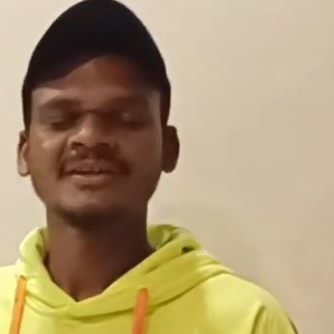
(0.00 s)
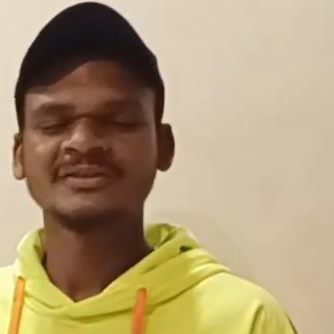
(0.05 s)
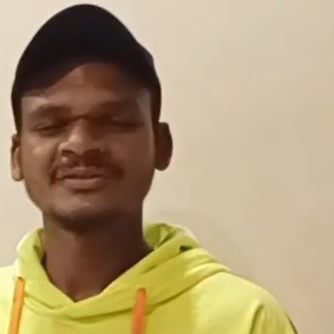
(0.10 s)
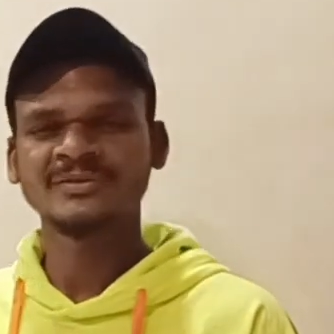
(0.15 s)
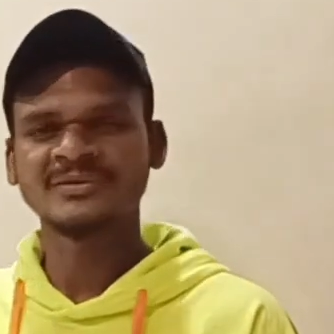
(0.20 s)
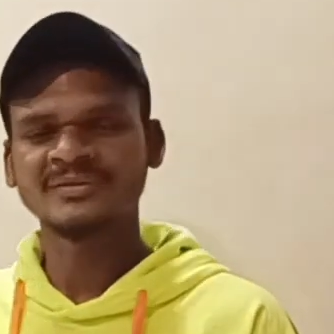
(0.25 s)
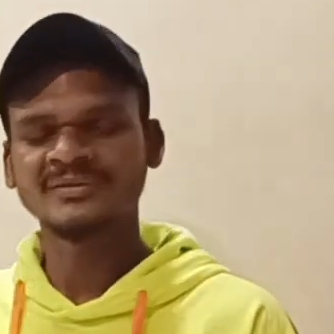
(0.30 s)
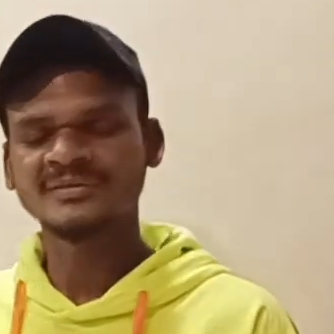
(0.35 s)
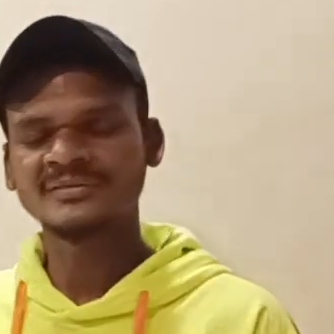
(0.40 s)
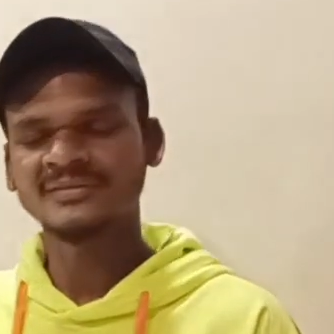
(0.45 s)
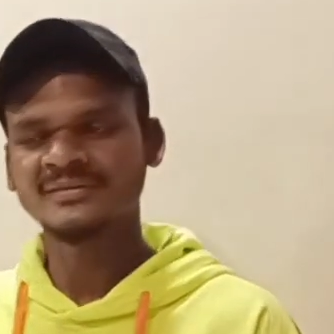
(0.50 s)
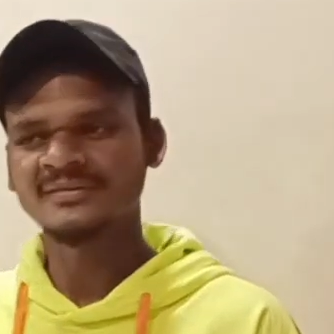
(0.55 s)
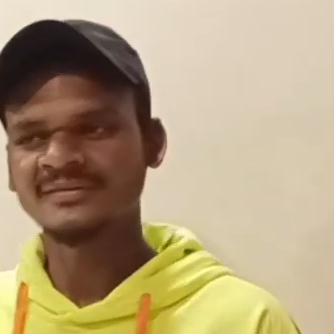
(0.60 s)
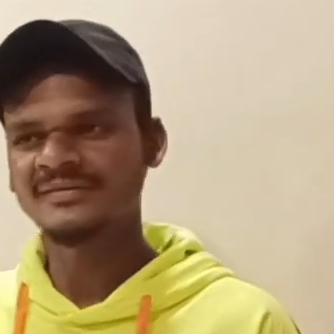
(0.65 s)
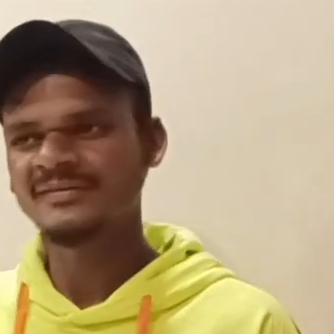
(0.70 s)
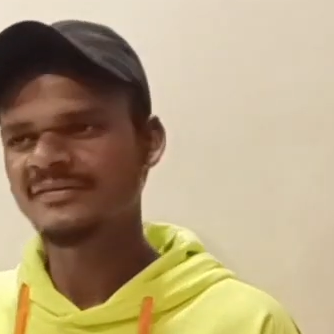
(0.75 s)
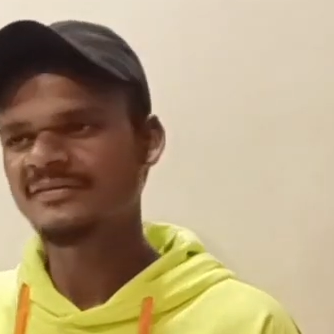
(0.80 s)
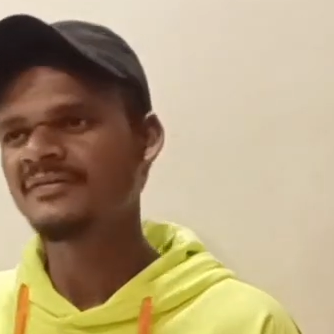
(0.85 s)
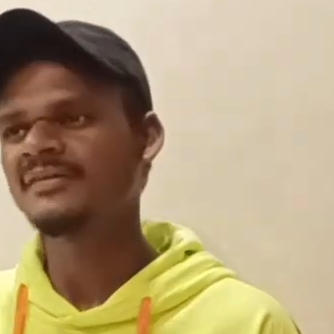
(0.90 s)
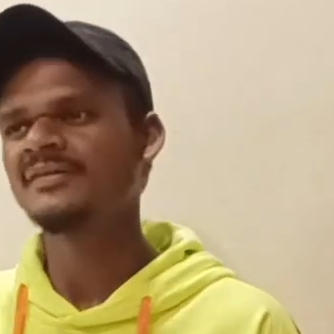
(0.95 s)
So,
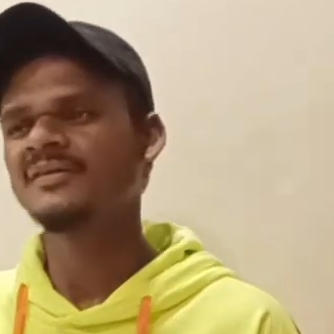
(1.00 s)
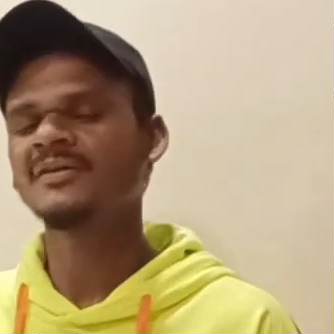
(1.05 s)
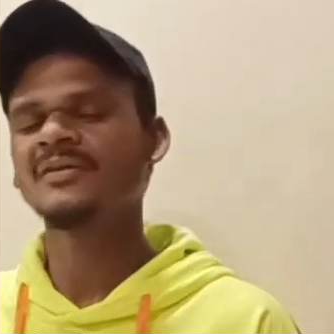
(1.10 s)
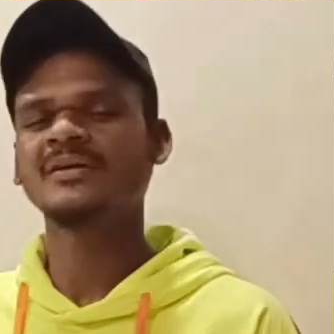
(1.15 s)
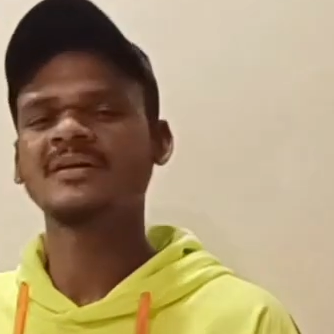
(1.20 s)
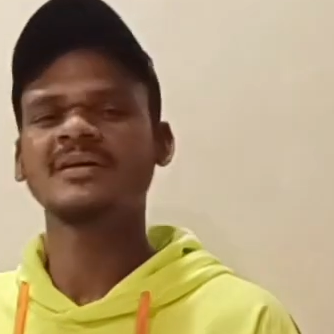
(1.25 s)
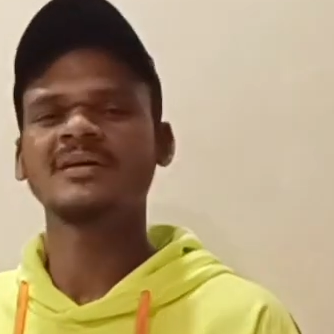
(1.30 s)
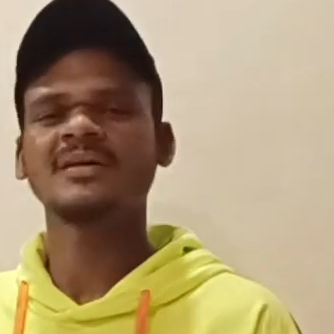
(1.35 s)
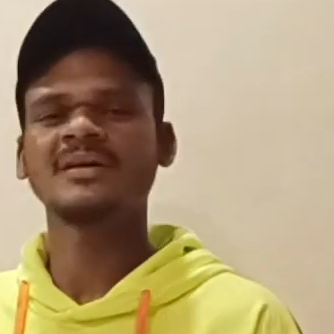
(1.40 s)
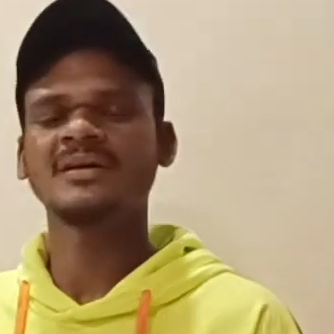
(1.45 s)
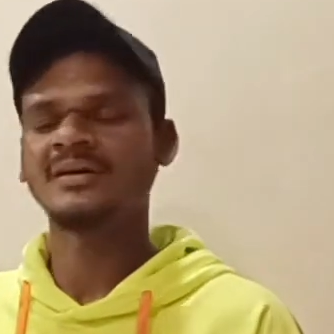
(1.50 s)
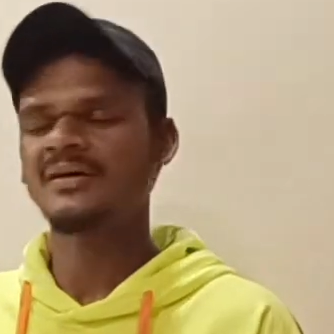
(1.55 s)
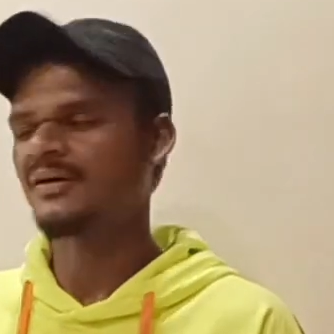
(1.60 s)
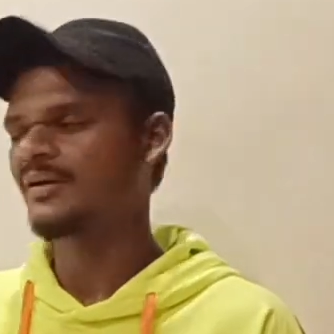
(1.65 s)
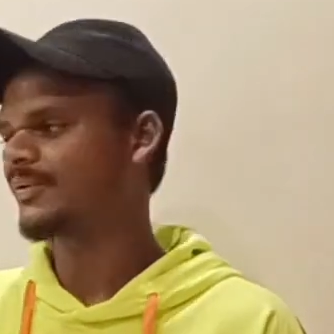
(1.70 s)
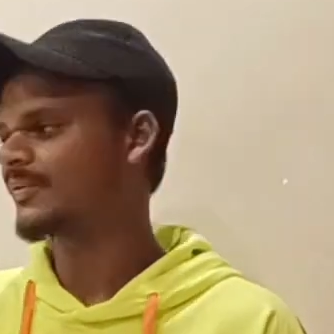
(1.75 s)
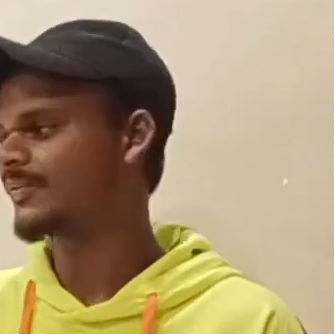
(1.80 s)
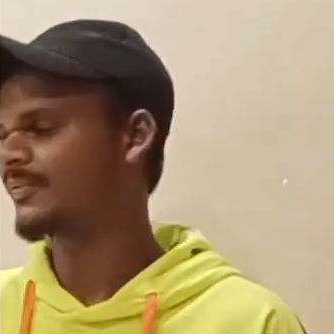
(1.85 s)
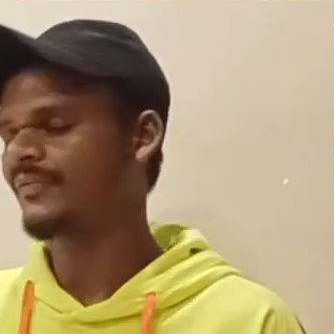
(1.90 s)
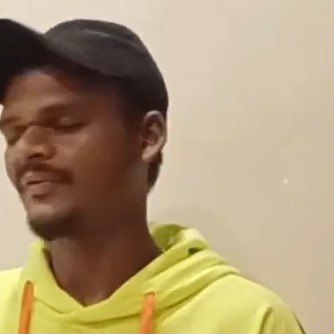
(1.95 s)
this is
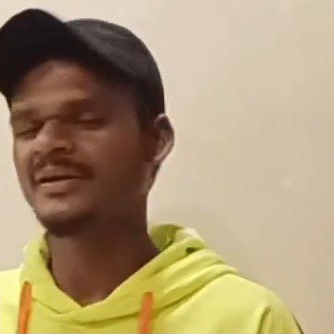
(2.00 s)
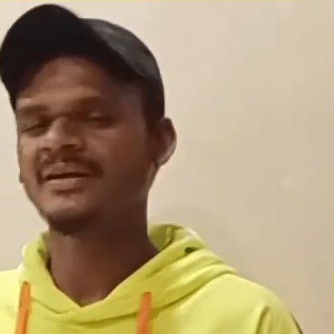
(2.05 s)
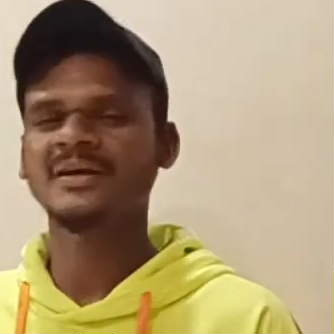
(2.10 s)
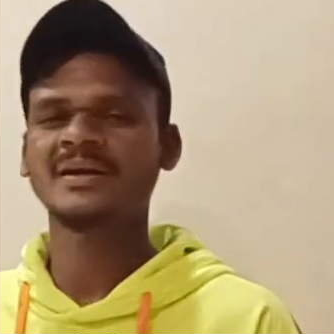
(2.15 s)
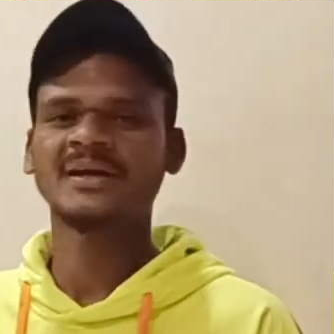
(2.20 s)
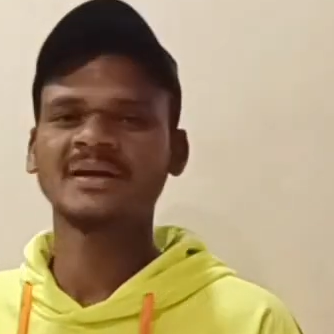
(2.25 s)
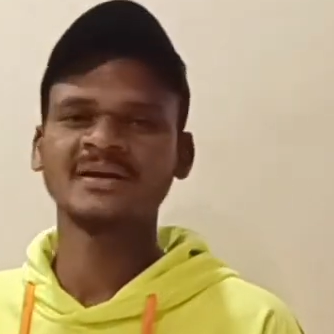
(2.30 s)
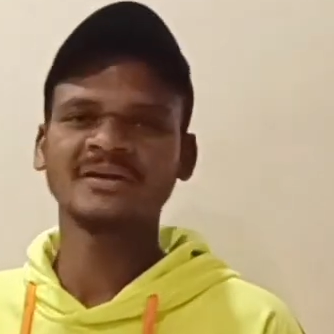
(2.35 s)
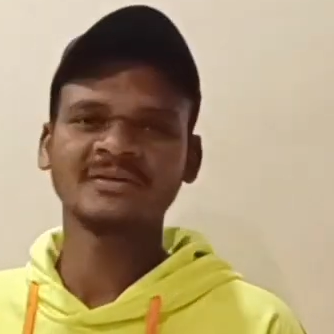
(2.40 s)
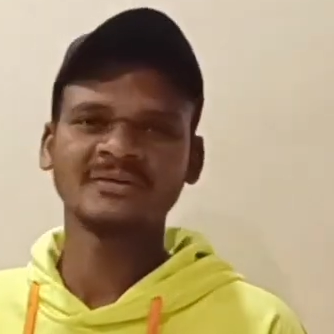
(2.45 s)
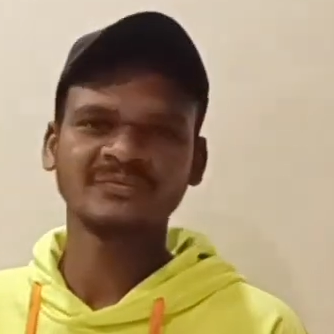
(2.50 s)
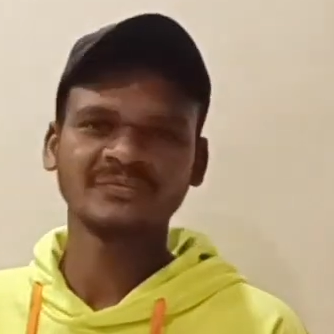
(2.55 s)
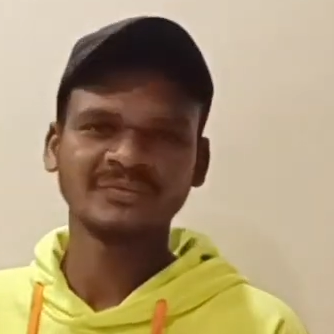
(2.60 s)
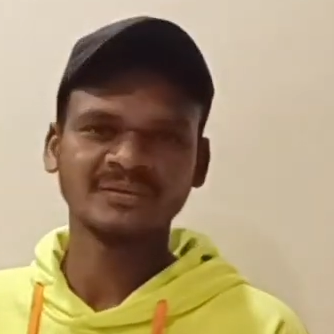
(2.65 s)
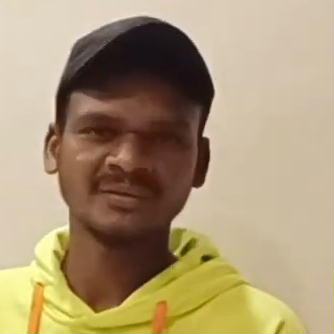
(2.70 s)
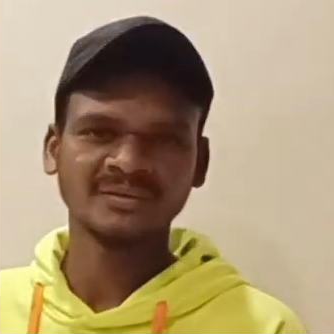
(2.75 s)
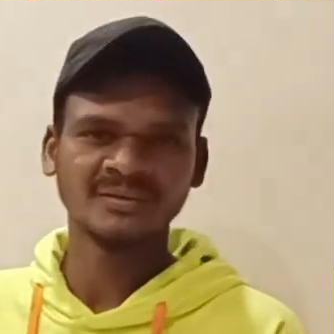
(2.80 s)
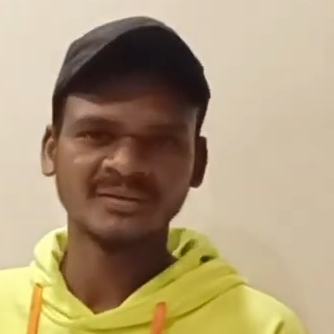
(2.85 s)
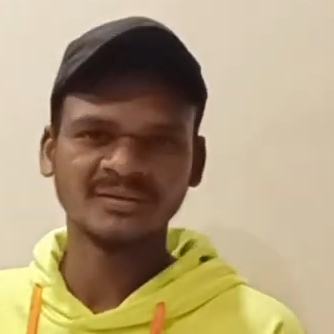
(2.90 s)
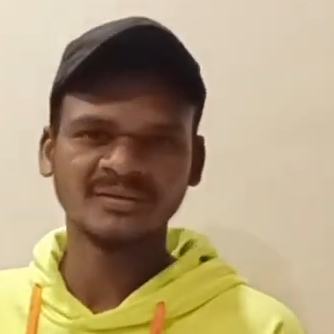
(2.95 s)
one kind
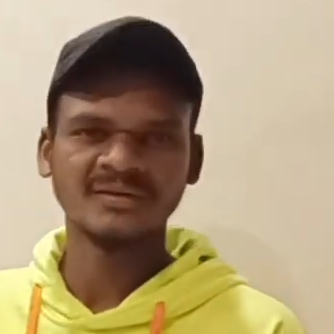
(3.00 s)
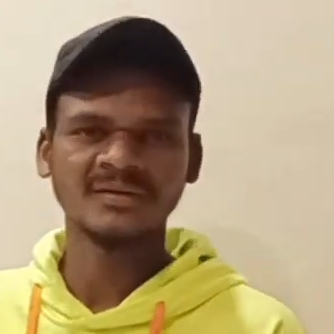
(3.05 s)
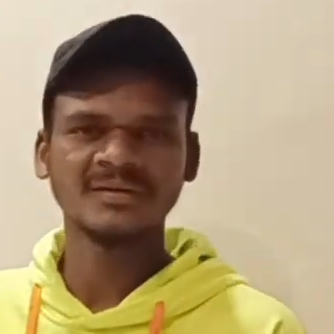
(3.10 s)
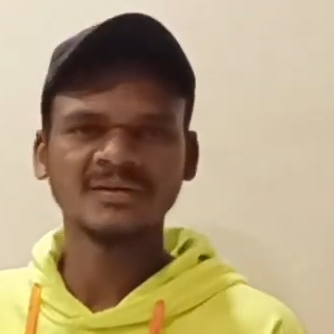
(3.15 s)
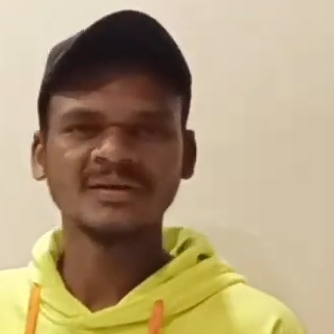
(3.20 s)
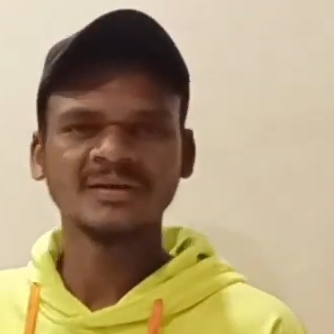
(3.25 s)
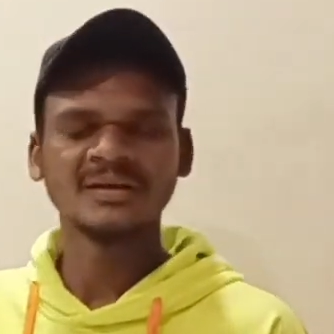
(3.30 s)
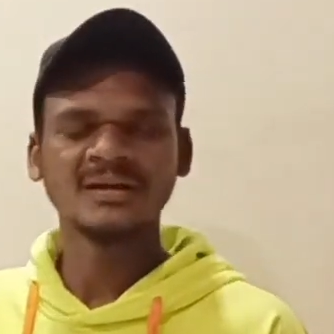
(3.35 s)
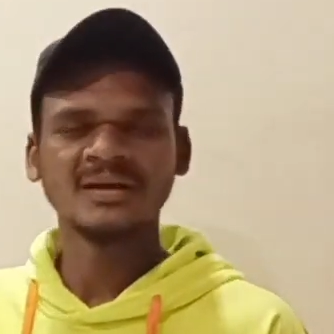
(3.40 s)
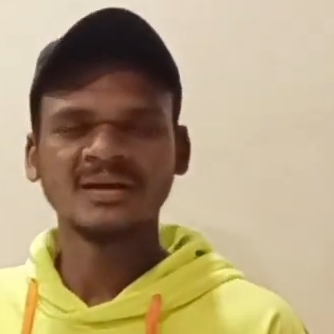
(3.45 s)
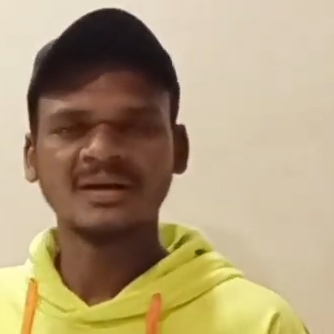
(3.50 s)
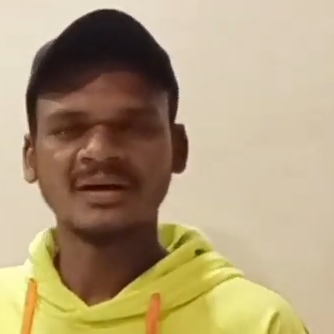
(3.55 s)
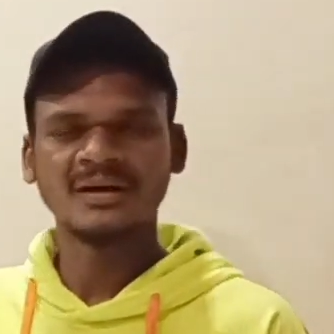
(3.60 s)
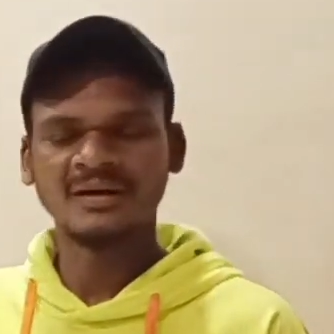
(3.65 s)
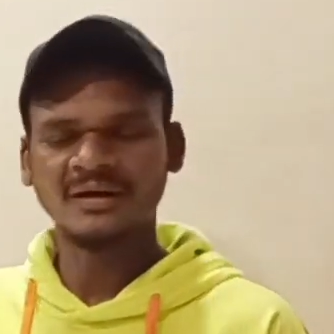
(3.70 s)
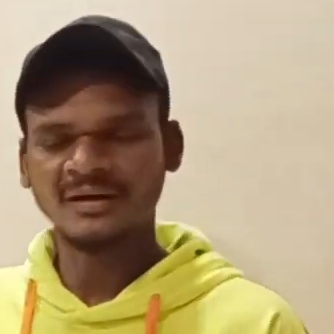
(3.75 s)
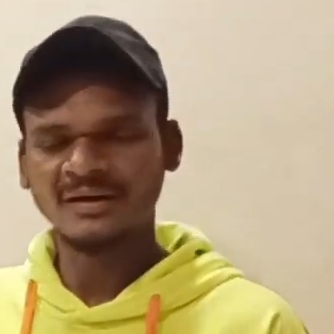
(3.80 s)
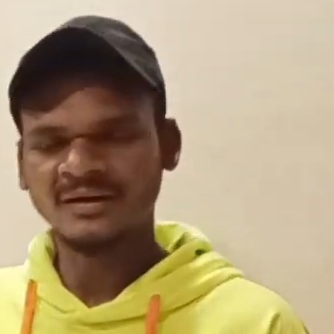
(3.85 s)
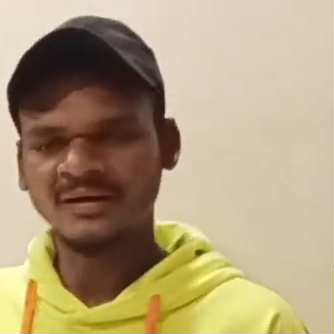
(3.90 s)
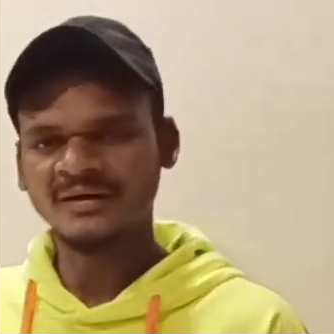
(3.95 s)

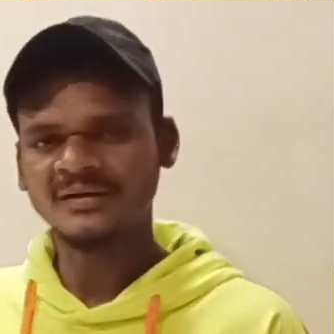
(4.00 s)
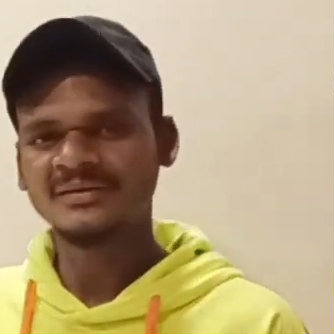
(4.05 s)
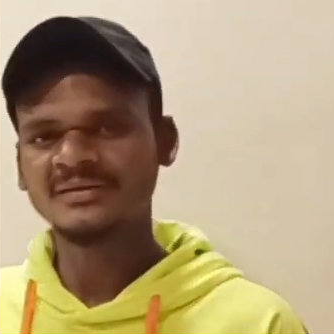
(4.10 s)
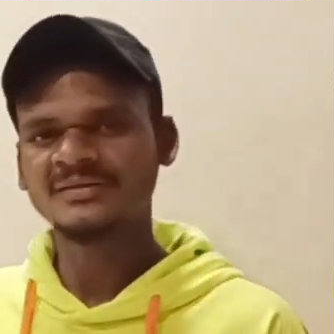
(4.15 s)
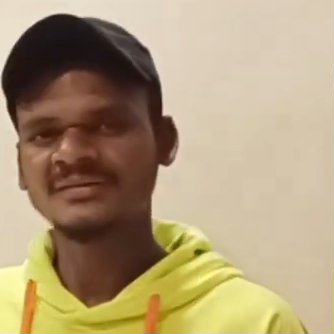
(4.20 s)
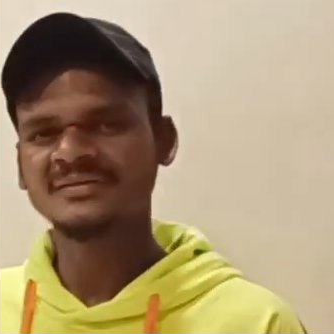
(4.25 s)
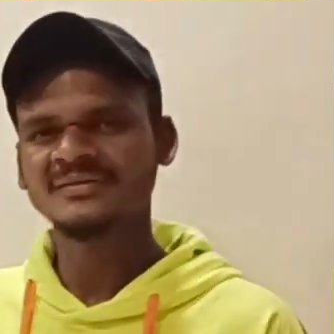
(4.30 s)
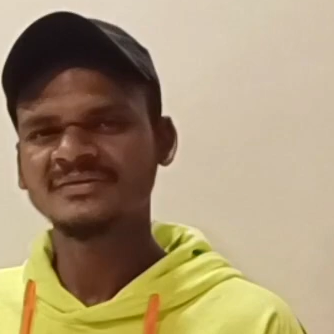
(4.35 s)
of